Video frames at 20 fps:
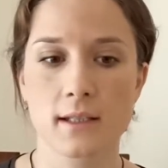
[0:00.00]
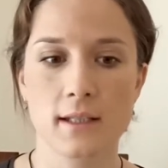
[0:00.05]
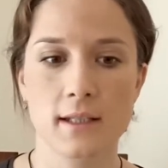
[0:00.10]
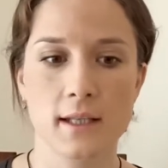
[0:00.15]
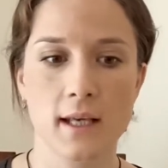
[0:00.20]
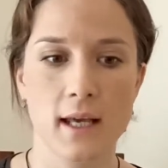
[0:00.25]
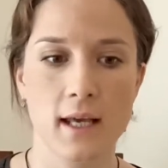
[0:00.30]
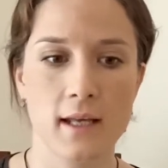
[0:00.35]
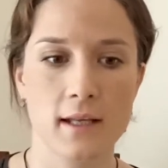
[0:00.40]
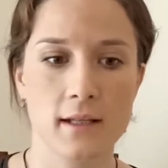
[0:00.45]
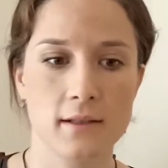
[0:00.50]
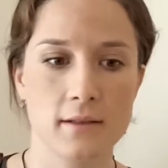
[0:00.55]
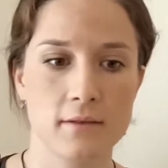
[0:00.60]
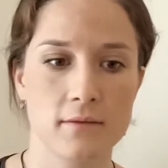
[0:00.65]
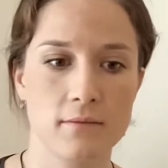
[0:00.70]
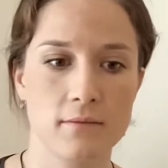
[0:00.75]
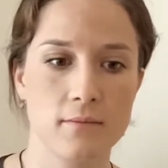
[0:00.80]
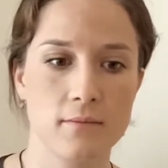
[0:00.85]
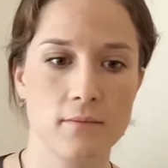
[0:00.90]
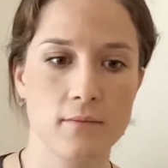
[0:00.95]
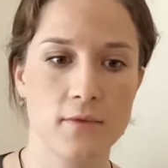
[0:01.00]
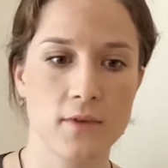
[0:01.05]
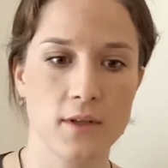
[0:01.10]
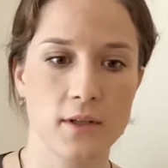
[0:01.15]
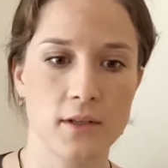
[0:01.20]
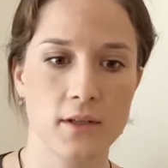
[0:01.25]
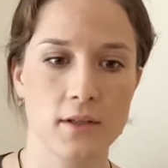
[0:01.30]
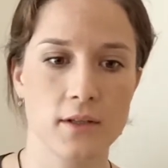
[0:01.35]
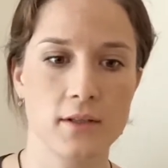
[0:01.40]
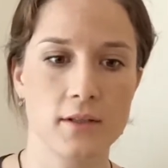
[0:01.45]
Yet
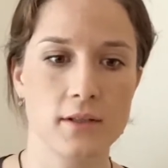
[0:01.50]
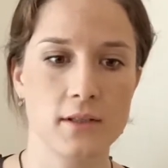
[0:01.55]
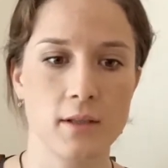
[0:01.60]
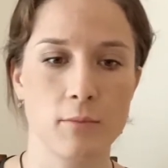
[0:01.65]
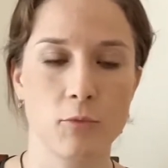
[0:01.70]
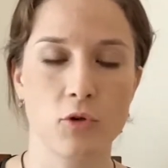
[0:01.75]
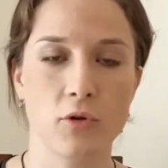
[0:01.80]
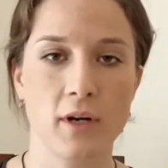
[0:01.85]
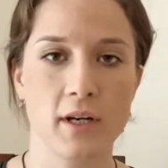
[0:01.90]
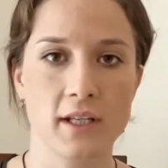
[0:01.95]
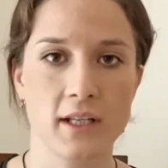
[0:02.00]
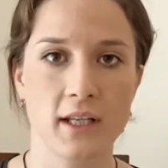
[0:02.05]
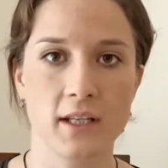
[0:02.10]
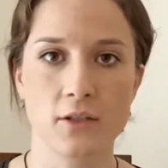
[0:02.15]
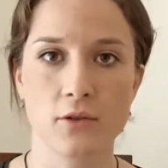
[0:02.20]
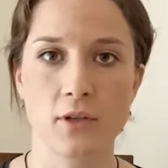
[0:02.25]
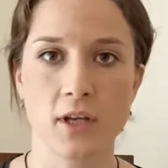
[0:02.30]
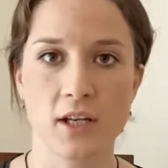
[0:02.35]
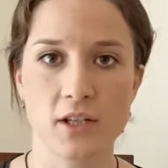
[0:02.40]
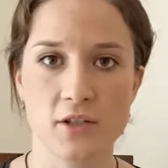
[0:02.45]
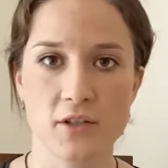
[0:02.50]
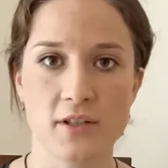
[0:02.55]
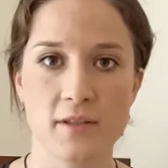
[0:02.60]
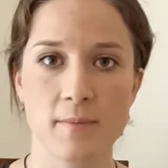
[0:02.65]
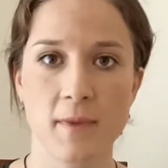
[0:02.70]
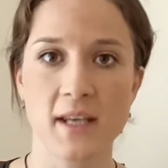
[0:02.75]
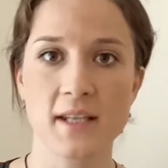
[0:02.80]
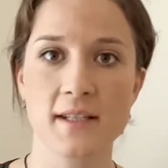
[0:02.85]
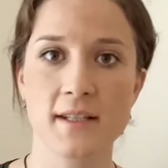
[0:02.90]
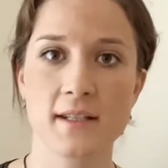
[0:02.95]
the democratic education
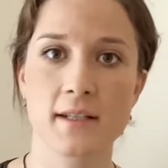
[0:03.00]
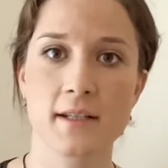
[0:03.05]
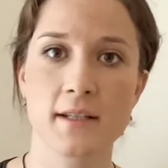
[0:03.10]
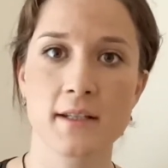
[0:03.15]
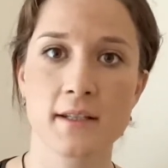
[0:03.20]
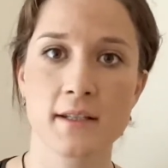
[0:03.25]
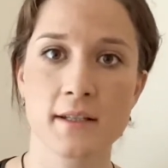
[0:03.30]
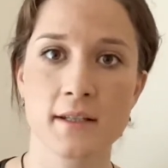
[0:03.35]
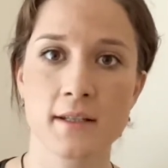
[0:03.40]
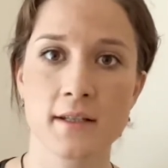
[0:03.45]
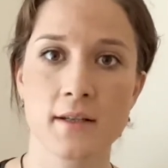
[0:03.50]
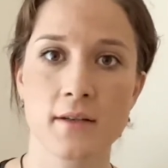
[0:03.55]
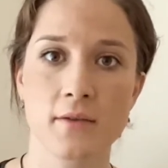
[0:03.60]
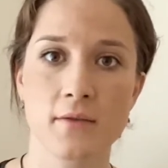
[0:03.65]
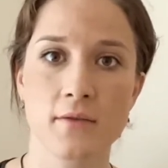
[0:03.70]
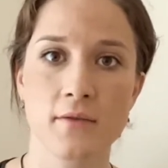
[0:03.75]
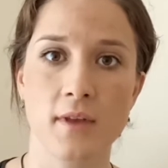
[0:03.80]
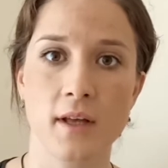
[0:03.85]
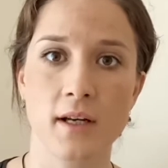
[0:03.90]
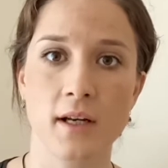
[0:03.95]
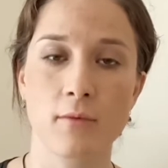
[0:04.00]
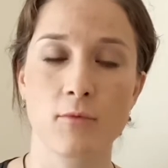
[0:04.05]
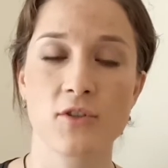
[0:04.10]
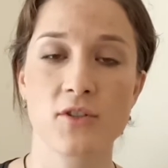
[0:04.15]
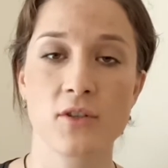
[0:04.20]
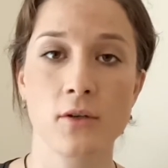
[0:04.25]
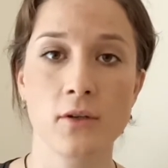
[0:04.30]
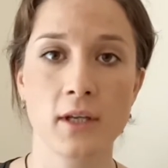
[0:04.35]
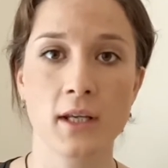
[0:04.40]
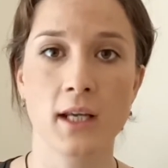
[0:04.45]
spaces that I was
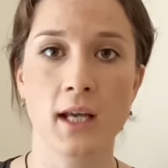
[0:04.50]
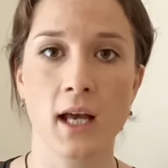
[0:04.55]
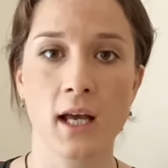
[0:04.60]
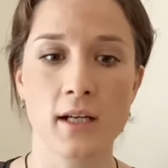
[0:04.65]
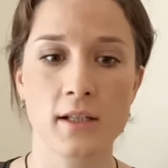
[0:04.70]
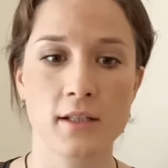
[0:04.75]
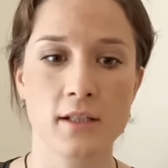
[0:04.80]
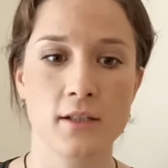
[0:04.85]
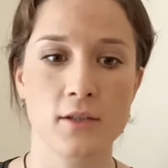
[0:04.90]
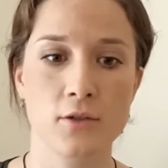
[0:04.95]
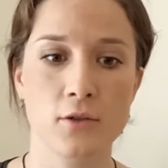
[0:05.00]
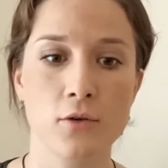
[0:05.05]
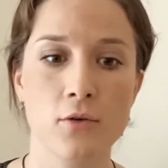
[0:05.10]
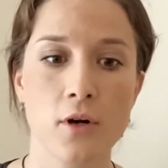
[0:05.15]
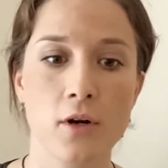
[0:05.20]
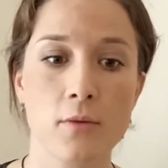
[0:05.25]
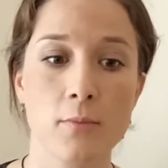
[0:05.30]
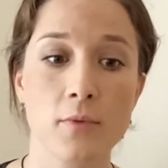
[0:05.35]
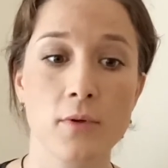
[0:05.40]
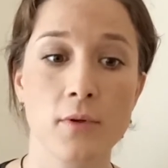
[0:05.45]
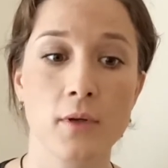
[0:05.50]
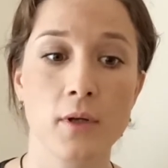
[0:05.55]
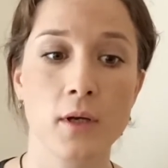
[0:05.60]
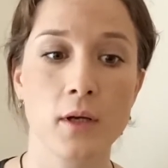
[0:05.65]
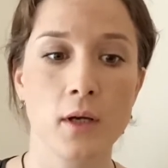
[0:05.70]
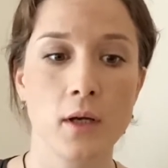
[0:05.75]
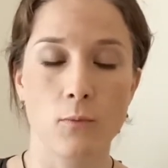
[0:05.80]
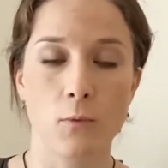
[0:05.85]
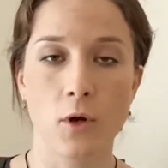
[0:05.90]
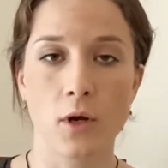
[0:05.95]
looking at in Europe
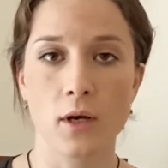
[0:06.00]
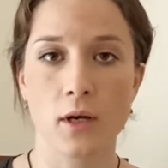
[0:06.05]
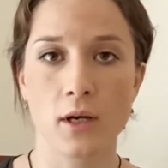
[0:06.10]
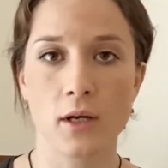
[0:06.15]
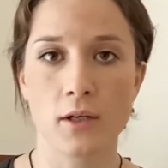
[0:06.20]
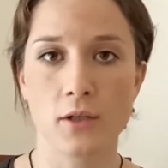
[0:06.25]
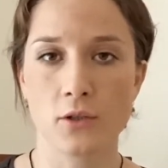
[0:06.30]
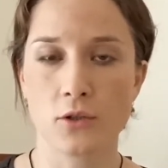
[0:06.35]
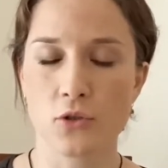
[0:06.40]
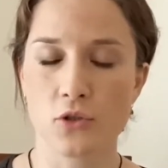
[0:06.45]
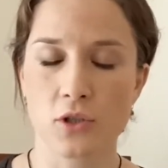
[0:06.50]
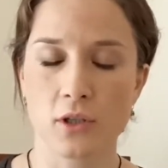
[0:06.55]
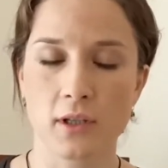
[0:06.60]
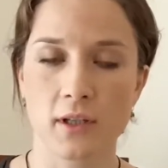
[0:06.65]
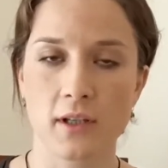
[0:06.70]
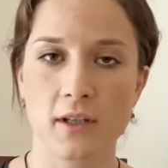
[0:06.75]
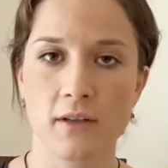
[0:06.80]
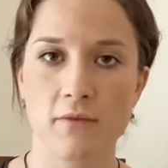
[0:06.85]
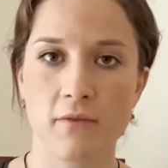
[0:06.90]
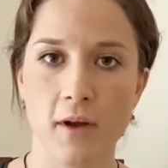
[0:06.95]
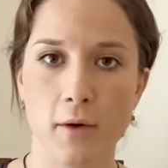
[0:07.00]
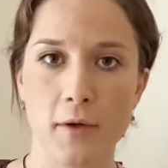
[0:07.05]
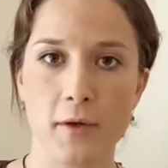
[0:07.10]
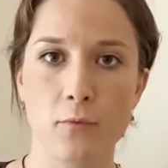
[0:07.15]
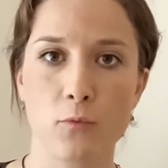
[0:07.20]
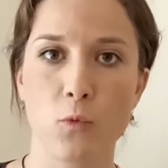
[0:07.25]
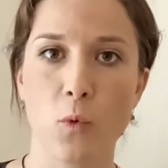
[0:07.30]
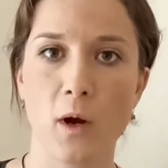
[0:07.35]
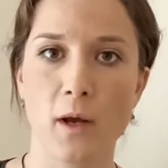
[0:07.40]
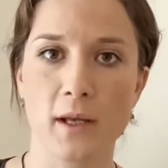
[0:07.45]
were usually very
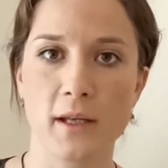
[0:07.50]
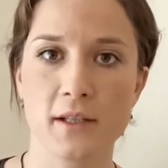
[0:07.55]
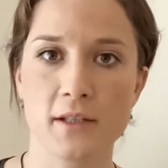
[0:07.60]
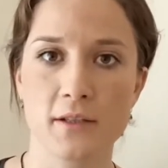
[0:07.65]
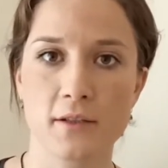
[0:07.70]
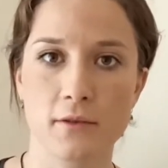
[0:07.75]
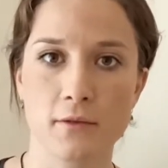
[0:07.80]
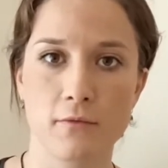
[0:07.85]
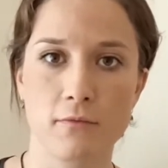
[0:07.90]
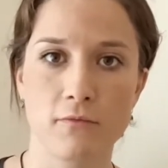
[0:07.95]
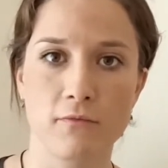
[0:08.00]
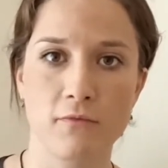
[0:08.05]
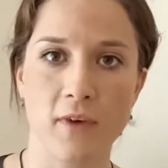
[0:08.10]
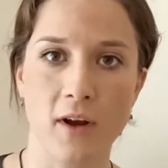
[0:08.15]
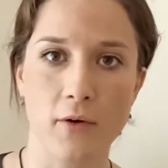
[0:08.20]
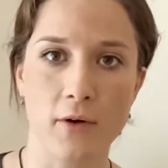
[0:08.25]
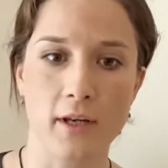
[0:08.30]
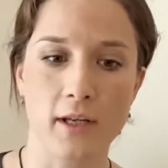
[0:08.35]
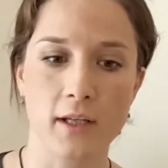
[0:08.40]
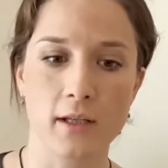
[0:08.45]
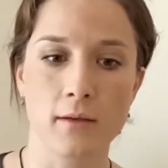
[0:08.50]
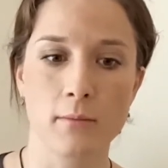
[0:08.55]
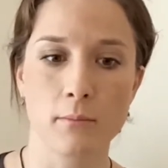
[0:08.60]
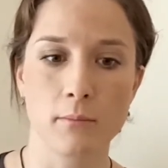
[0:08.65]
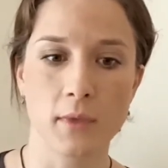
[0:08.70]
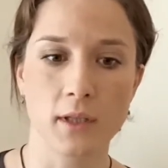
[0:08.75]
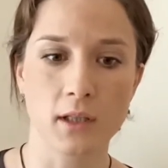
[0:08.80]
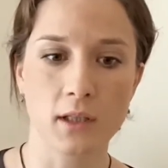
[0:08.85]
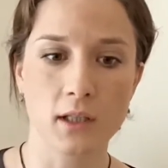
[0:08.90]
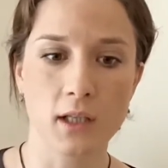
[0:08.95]
white and very
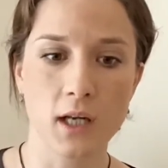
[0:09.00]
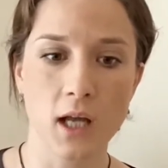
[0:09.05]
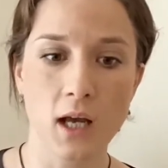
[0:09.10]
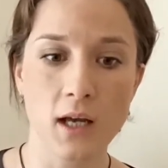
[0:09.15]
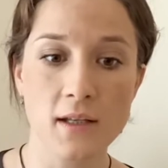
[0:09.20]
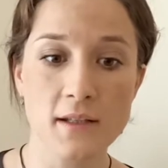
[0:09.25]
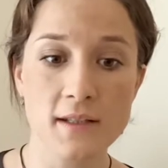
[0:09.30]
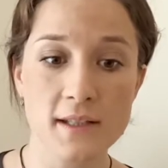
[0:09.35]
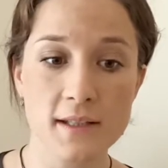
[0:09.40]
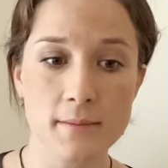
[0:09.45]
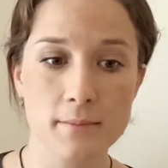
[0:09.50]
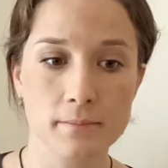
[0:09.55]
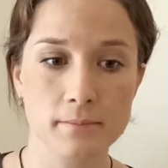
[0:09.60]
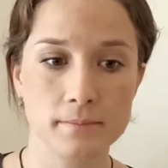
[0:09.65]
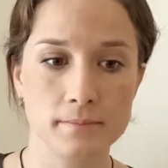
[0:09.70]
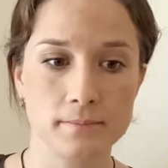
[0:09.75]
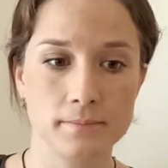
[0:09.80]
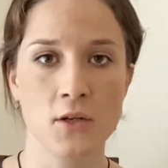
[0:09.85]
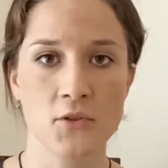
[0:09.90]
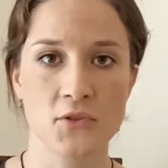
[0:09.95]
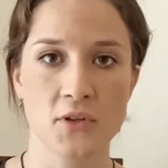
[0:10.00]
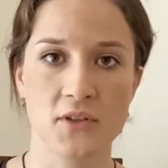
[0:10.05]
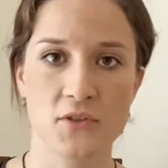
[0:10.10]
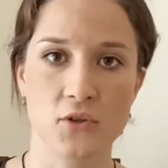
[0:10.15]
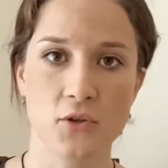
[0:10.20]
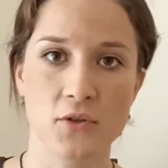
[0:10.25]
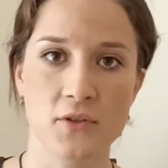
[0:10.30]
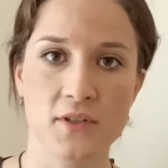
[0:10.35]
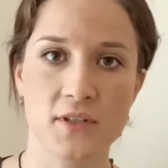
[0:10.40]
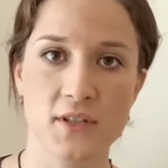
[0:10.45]
middle class. So as you
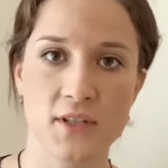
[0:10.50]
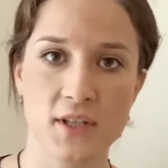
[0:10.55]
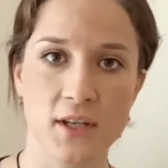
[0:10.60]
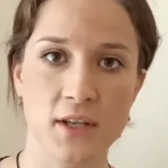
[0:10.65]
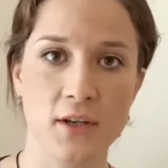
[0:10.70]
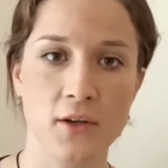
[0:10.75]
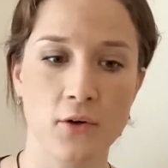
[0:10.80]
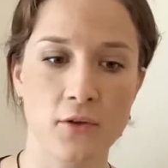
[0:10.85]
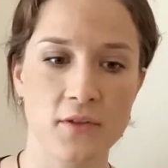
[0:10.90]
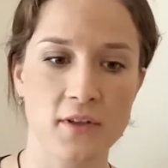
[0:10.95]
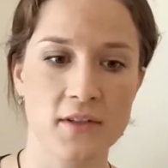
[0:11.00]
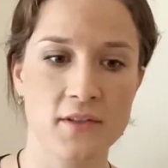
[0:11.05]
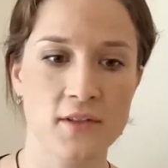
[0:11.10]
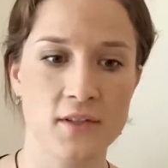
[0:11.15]
can see on this